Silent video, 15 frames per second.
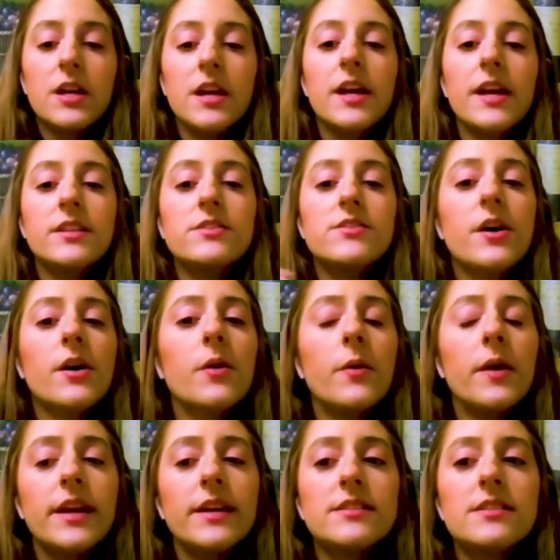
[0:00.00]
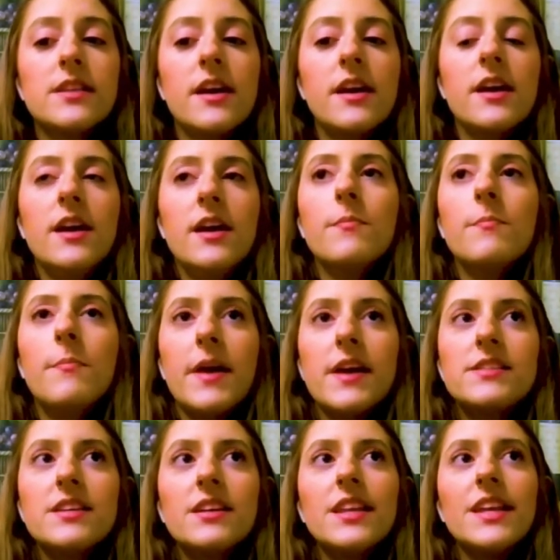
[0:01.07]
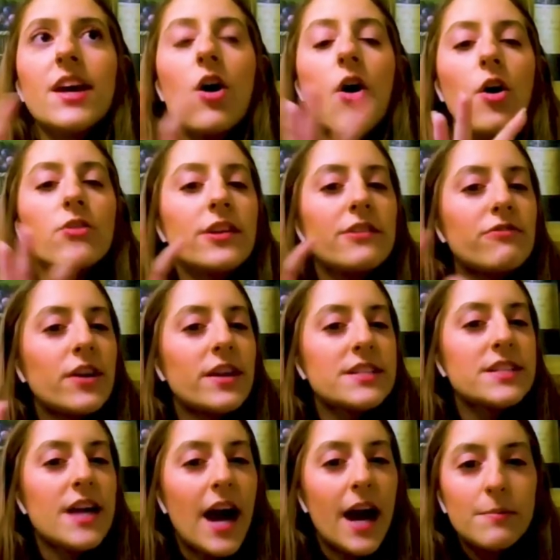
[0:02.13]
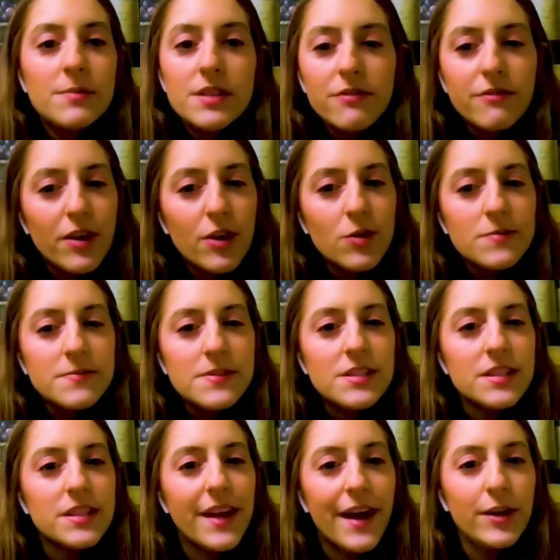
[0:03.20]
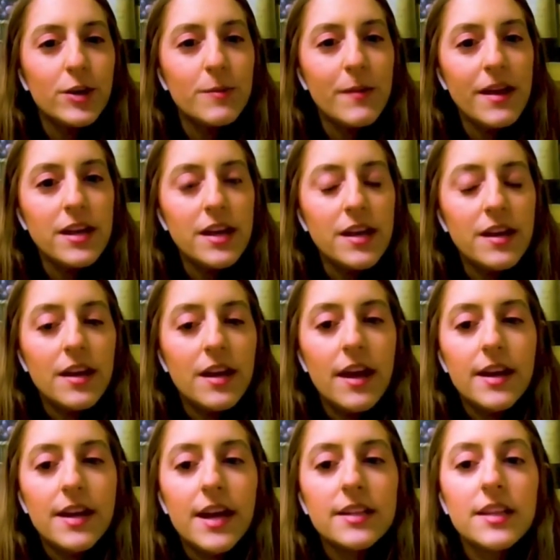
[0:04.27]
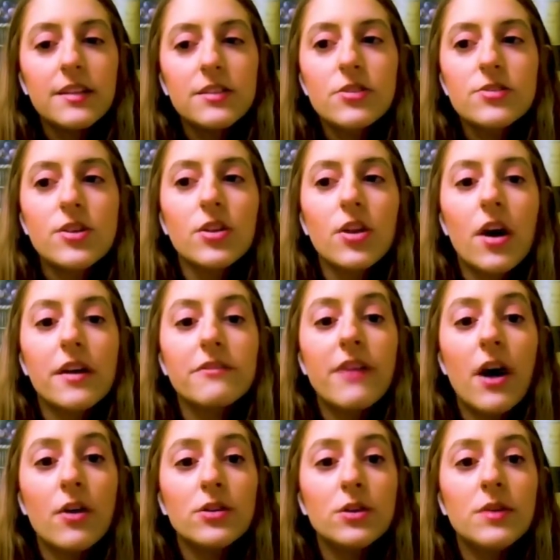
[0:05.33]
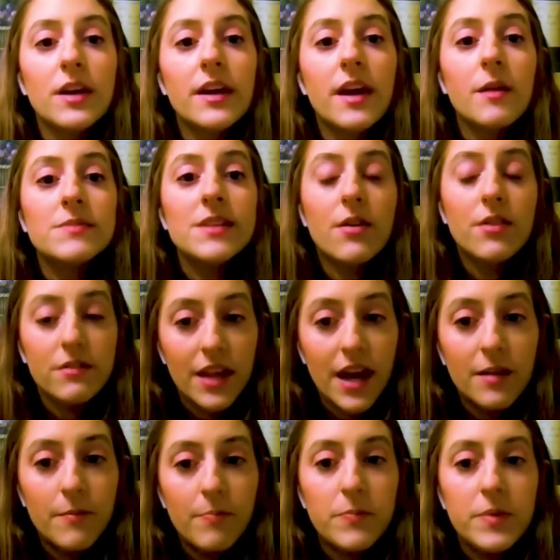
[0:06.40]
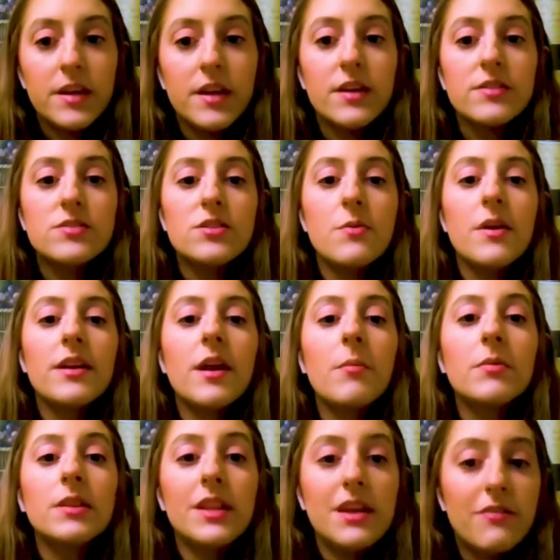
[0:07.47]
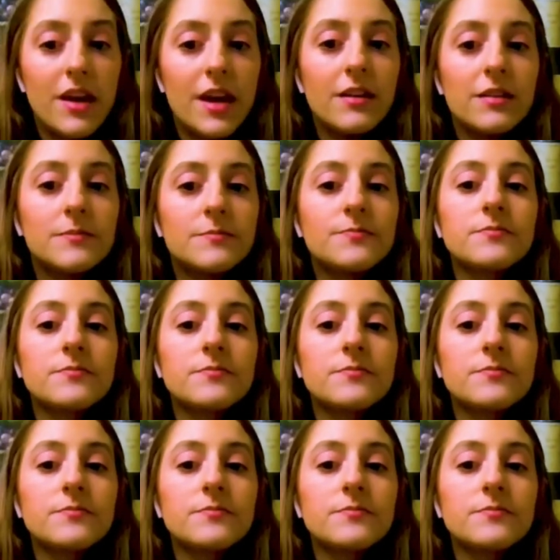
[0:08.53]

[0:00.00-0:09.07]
And so it's basically all different types of films that you're making. And I think there's a lot of value that comes out of that, because you end up leaving